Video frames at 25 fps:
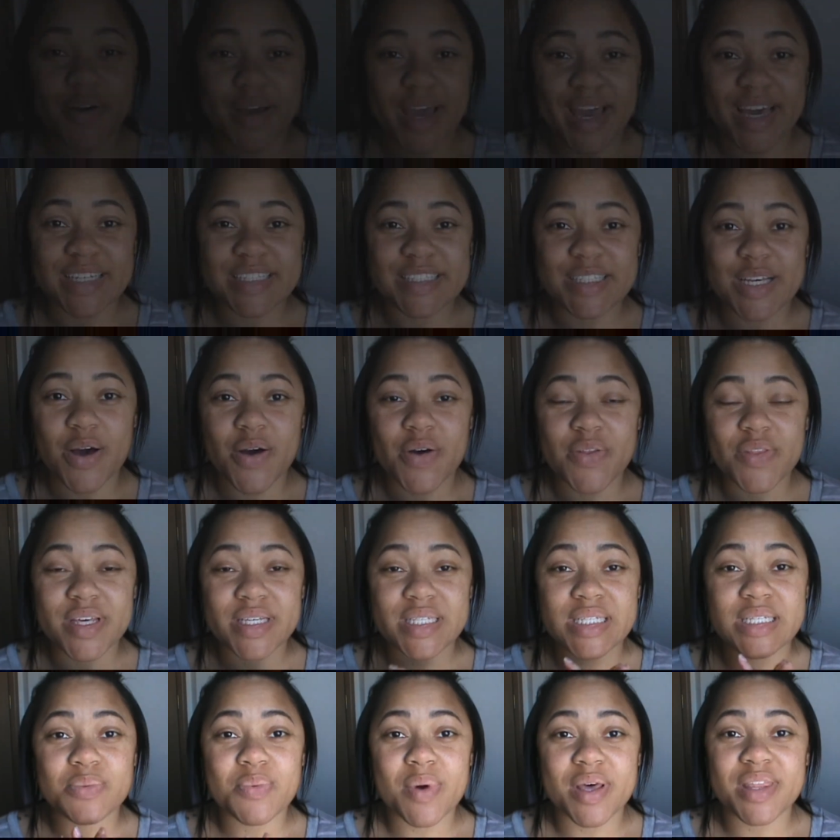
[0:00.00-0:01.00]
So
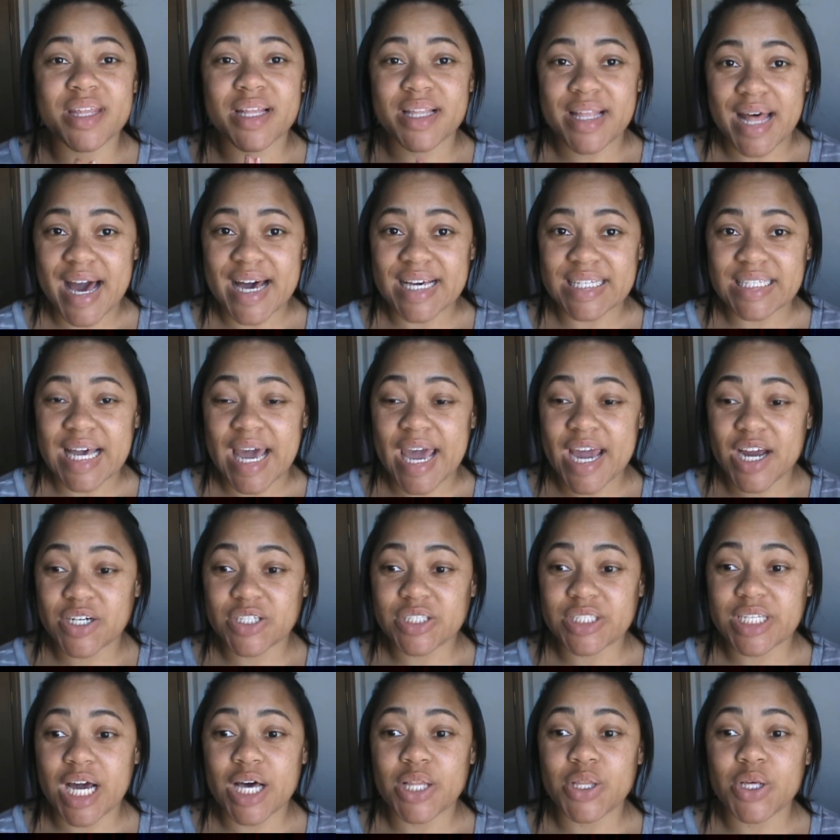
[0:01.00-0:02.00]
this is what the last
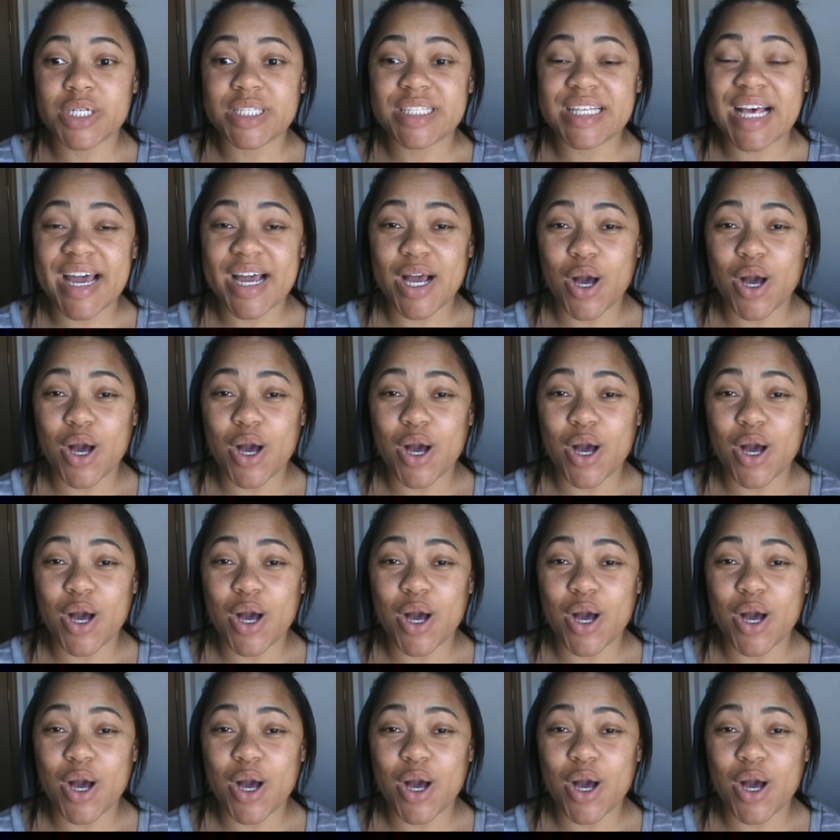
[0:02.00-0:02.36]
hairstyle looks like.